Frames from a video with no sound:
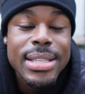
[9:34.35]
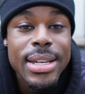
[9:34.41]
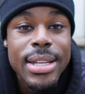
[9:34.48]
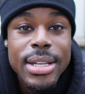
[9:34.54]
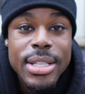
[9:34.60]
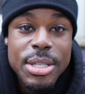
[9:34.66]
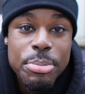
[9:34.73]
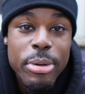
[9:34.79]
and
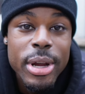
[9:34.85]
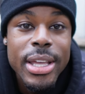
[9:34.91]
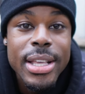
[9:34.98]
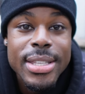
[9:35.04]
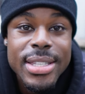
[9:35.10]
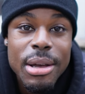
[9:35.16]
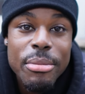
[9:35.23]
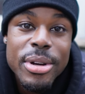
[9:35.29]
in the spring
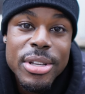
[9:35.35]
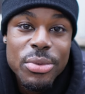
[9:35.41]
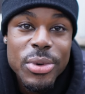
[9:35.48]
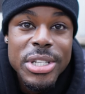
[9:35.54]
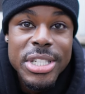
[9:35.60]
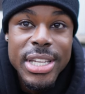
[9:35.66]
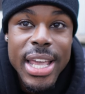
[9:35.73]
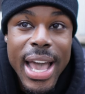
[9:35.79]
and summer is
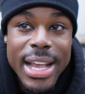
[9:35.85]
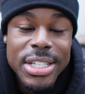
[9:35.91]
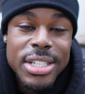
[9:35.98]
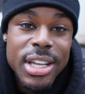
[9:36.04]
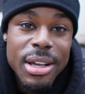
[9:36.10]
when shit actually